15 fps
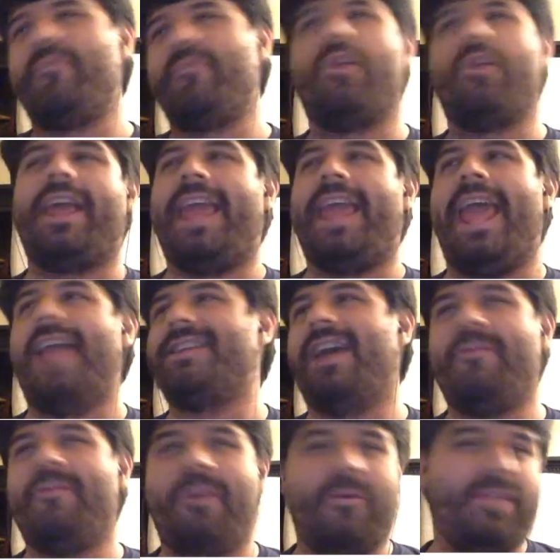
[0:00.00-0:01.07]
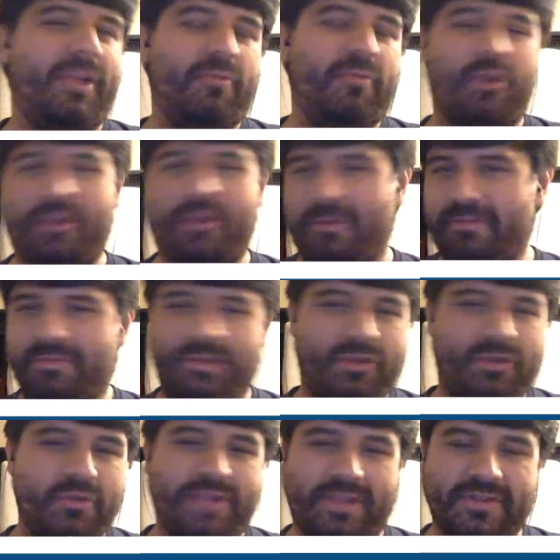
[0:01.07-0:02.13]
I can't. I won't. Like, Rook,
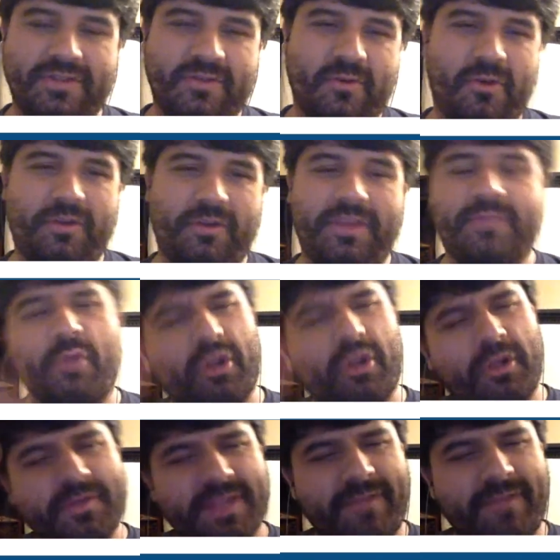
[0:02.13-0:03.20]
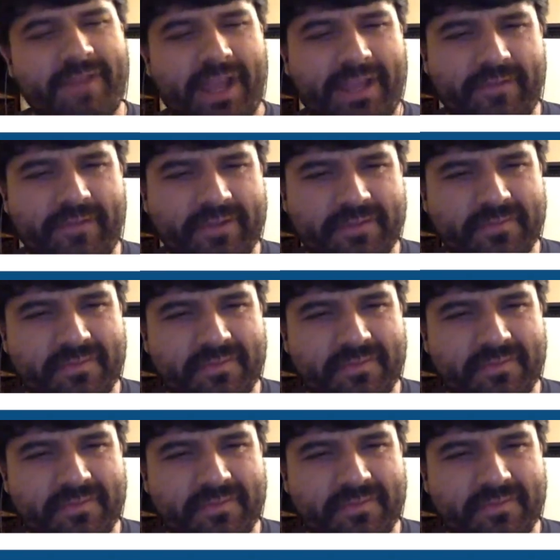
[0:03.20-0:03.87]
you take the scroll. Is Rook close enough? Can I give it to?